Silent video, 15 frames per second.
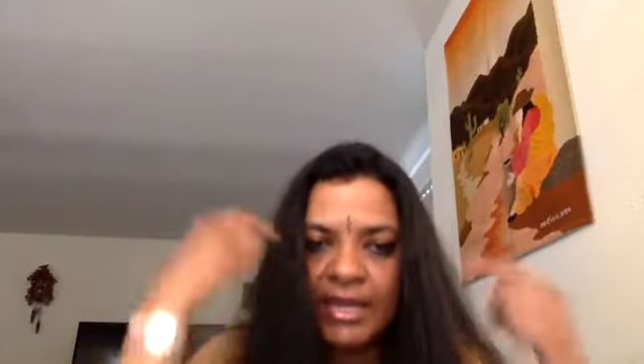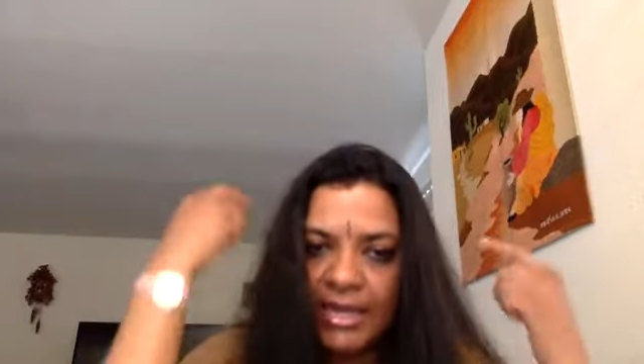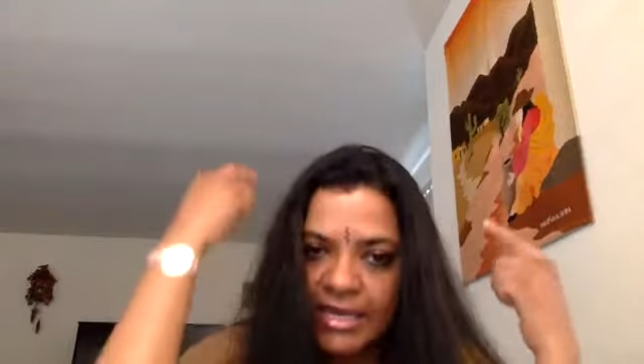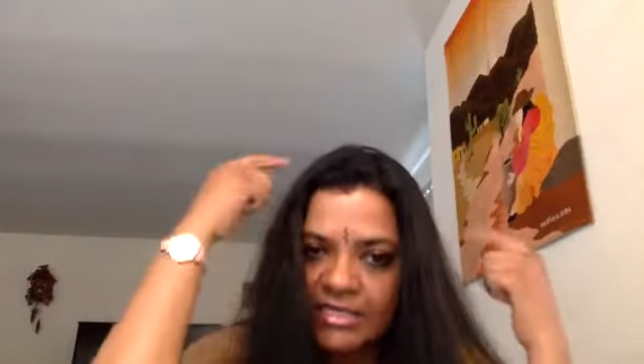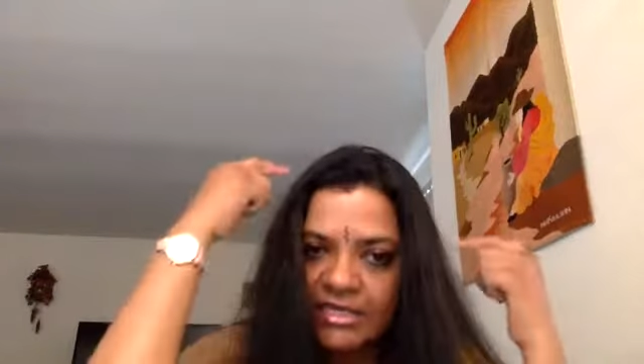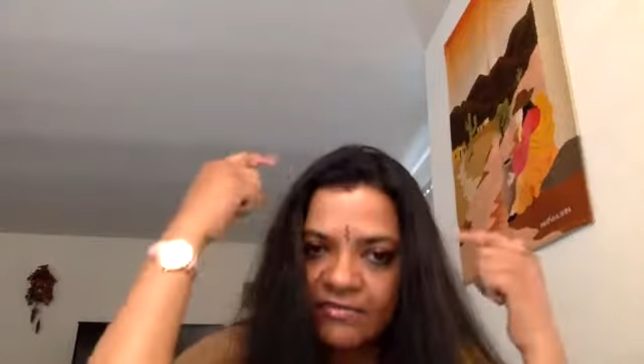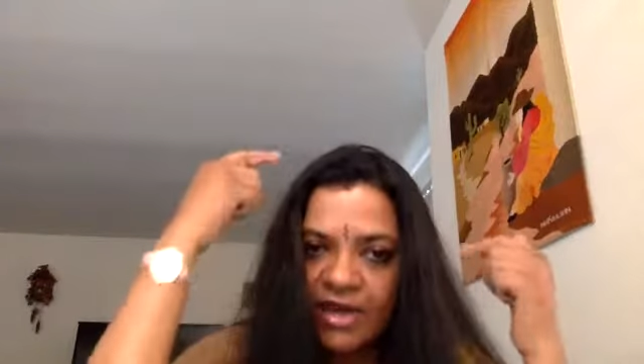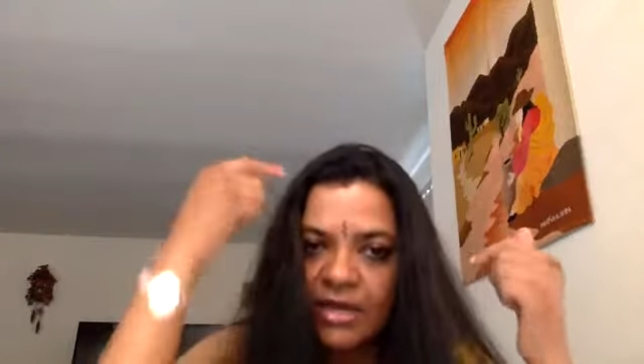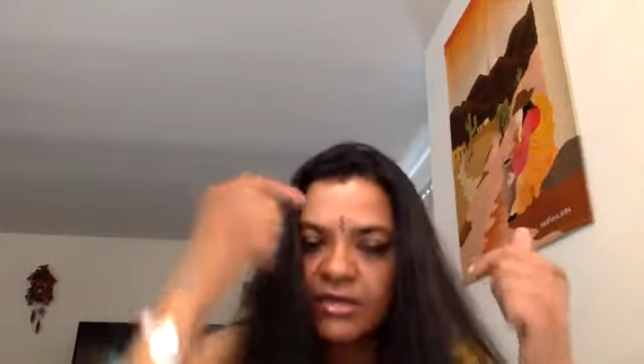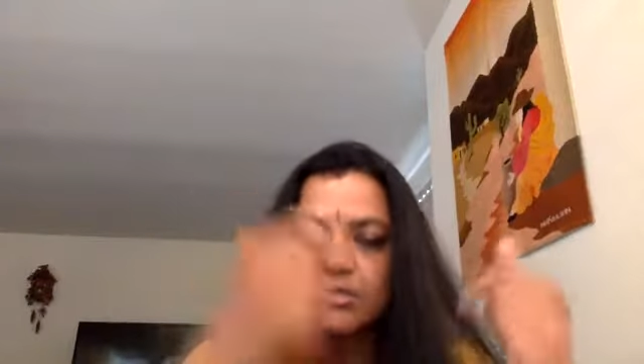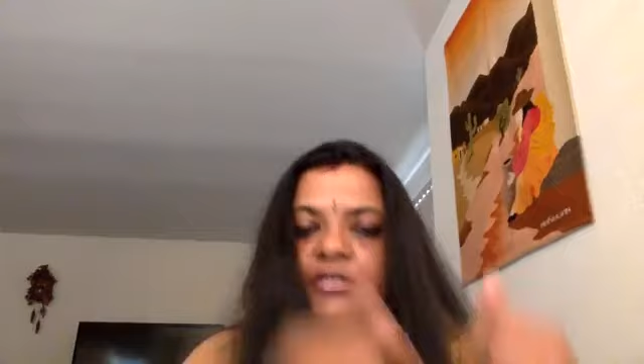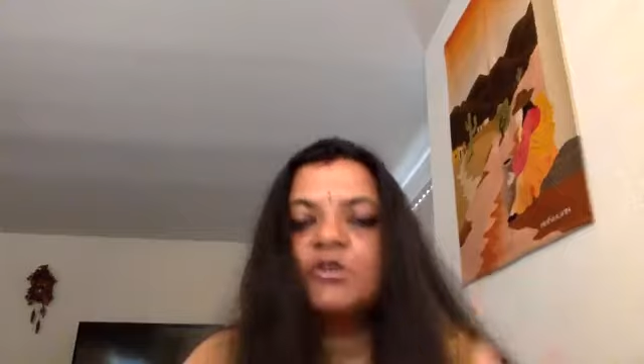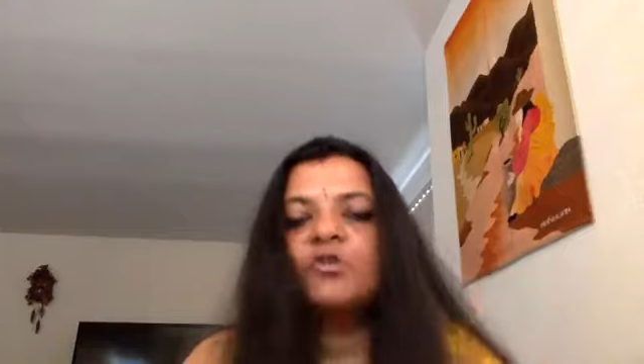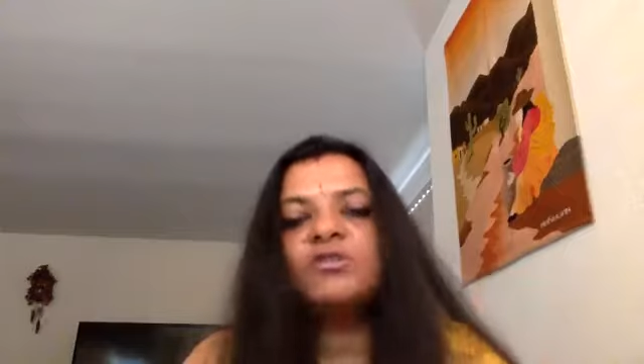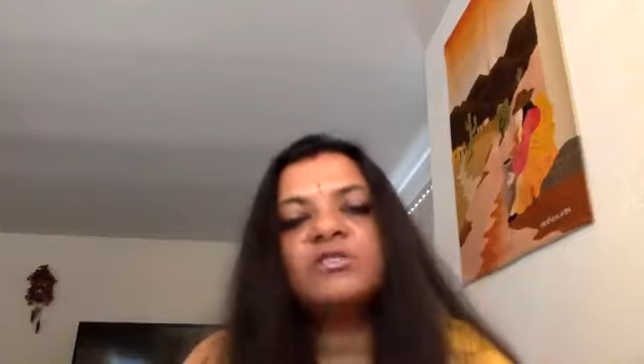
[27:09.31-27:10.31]
gets her
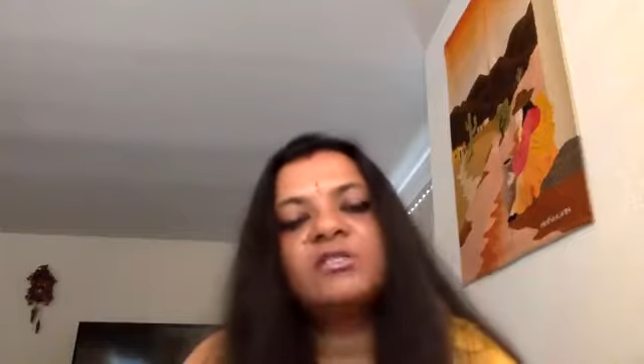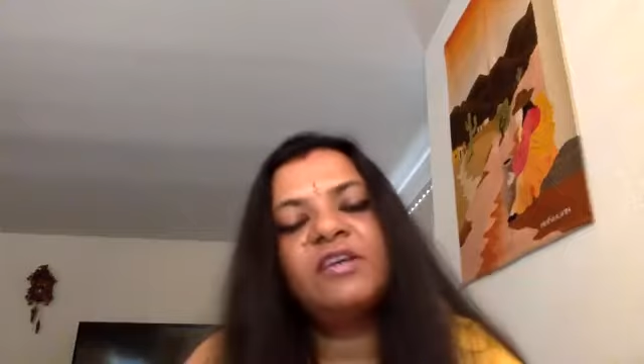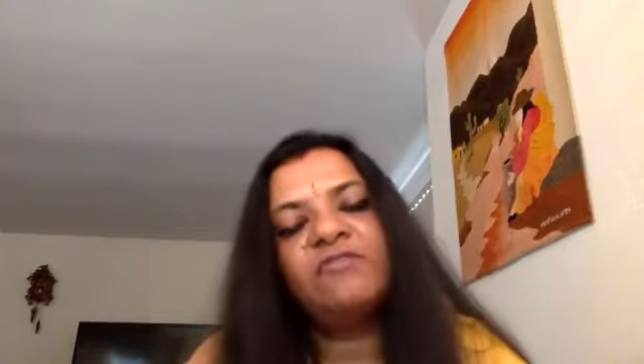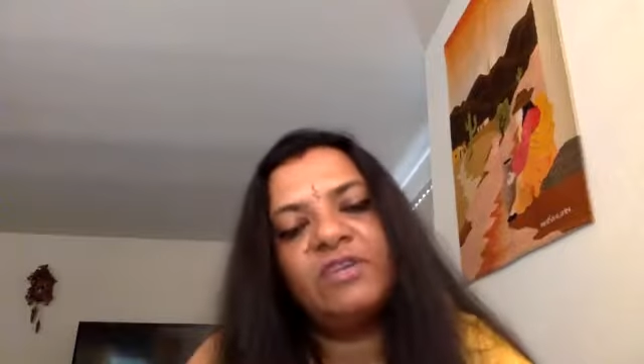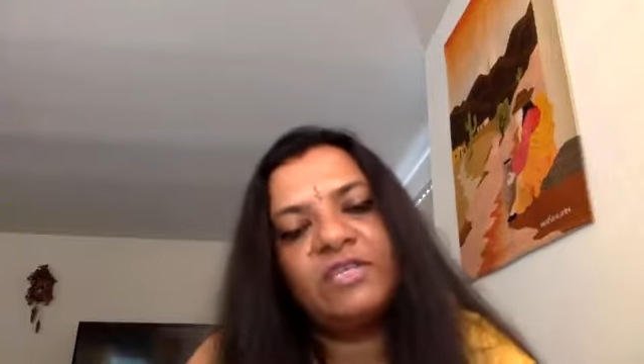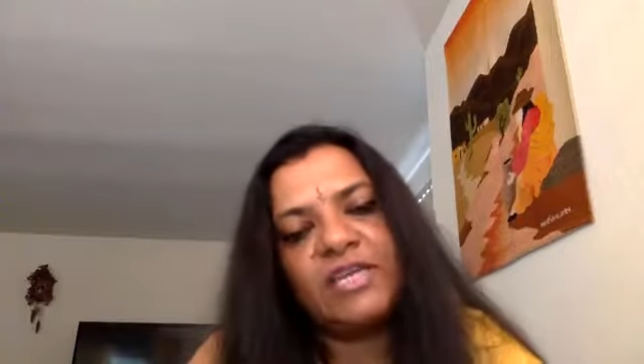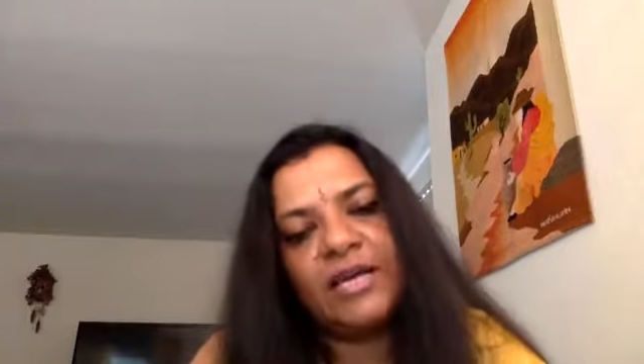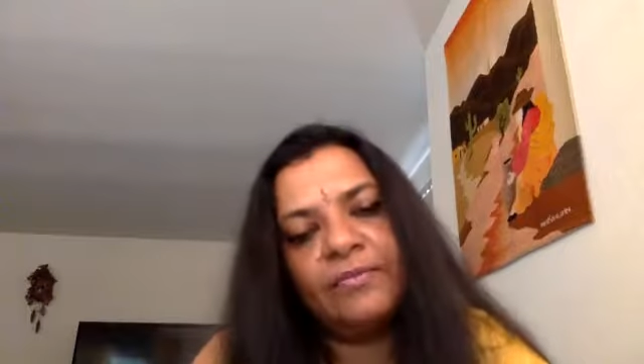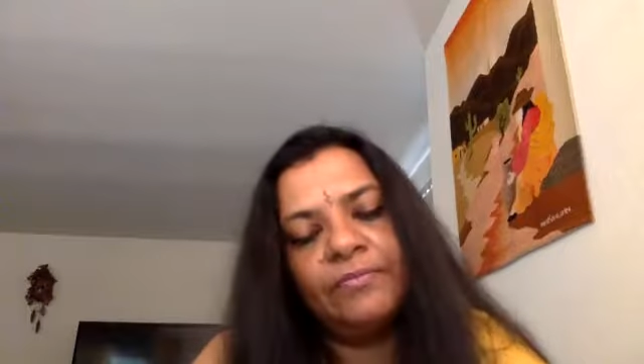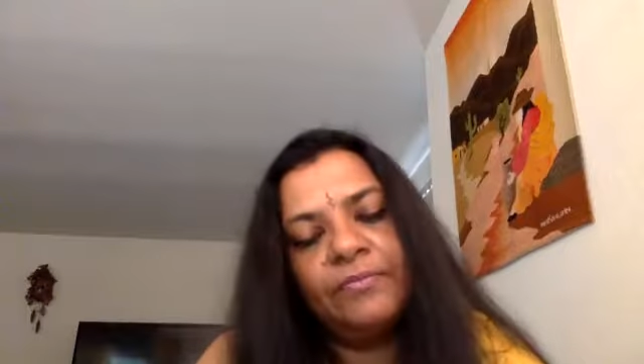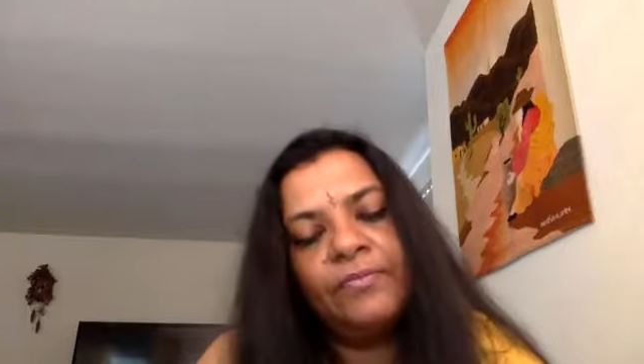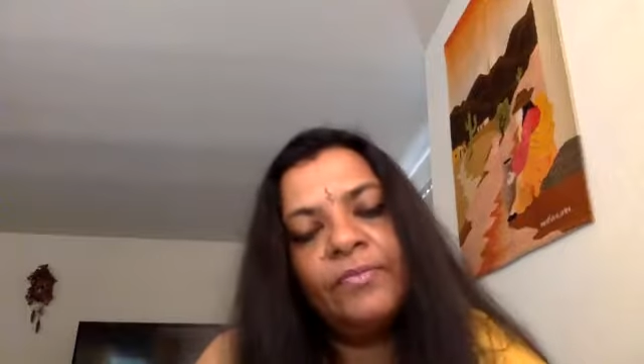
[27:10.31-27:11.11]
wires crossed every time.